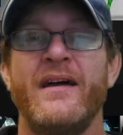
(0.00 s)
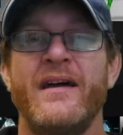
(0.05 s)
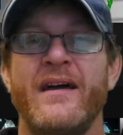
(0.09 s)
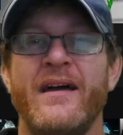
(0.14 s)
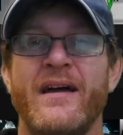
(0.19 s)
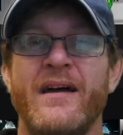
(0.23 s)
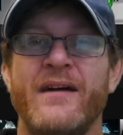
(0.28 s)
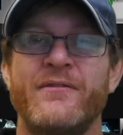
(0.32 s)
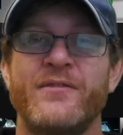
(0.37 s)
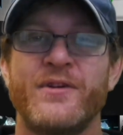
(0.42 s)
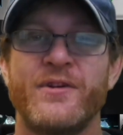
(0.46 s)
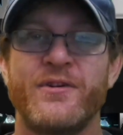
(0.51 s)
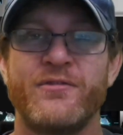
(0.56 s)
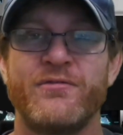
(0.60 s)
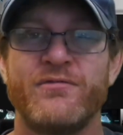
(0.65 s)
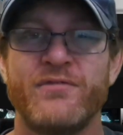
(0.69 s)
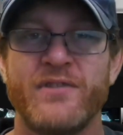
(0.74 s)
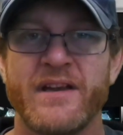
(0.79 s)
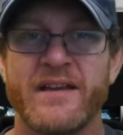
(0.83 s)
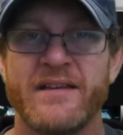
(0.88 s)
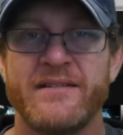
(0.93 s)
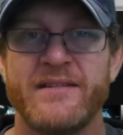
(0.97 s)
Have a
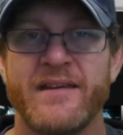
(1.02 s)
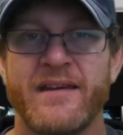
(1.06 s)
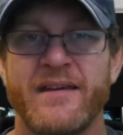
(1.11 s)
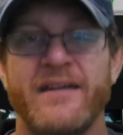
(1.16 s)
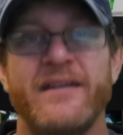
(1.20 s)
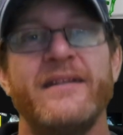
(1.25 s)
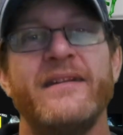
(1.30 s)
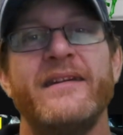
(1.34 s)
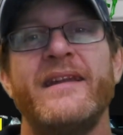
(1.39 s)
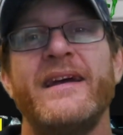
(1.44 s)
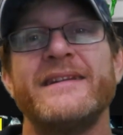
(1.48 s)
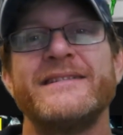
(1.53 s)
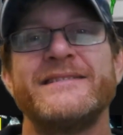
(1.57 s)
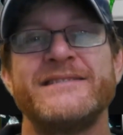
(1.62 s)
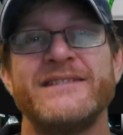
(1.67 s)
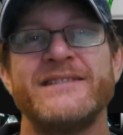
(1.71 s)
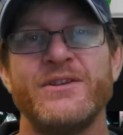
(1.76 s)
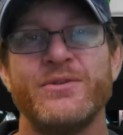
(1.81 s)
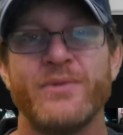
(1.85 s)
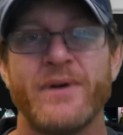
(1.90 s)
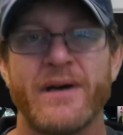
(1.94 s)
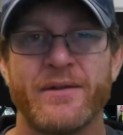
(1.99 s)
great day, and I'll see
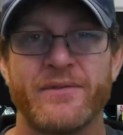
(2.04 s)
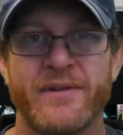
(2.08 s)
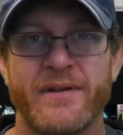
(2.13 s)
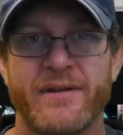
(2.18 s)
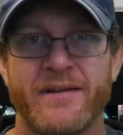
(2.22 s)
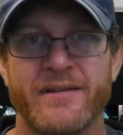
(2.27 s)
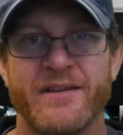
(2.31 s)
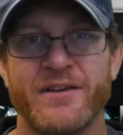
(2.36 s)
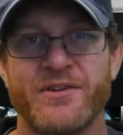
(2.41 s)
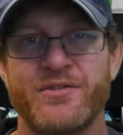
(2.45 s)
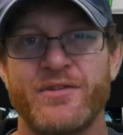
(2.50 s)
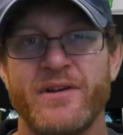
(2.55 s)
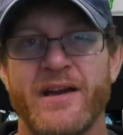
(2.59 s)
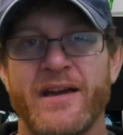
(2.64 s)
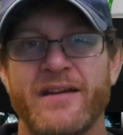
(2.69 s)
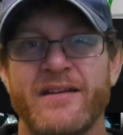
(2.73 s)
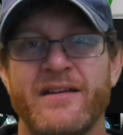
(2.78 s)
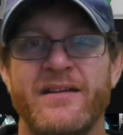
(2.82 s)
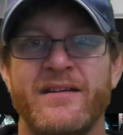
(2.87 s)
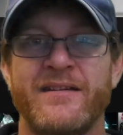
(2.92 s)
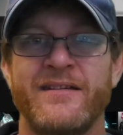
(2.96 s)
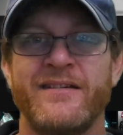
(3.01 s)
you out there on the
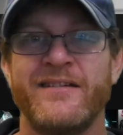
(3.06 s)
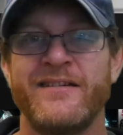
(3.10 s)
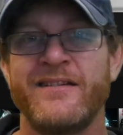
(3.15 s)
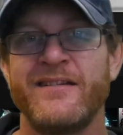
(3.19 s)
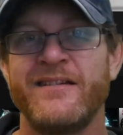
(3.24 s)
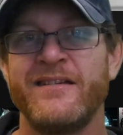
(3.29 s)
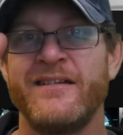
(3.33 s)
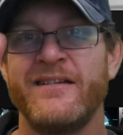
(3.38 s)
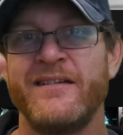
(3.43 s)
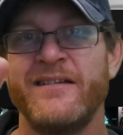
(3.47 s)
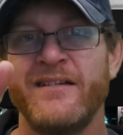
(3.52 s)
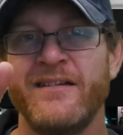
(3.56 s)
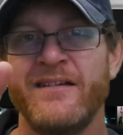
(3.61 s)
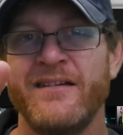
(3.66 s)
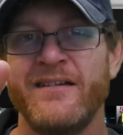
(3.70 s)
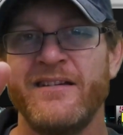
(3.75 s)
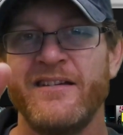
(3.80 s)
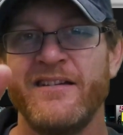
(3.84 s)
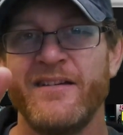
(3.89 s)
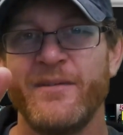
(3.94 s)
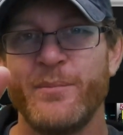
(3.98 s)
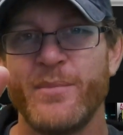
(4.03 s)
track.
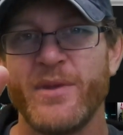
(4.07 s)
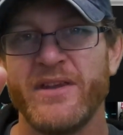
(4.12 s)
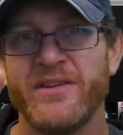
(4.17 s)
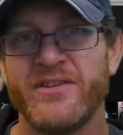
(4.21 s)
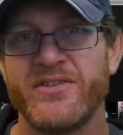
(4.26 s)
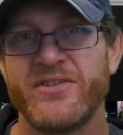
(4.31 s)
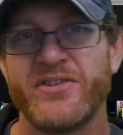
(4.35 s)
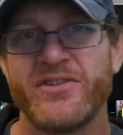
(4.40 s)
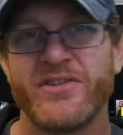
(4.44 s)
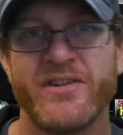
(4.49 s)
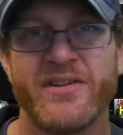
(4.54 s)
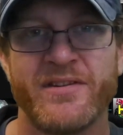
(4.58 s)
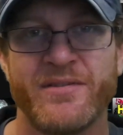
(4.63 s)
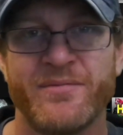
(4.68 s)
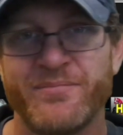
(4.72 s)
Peace.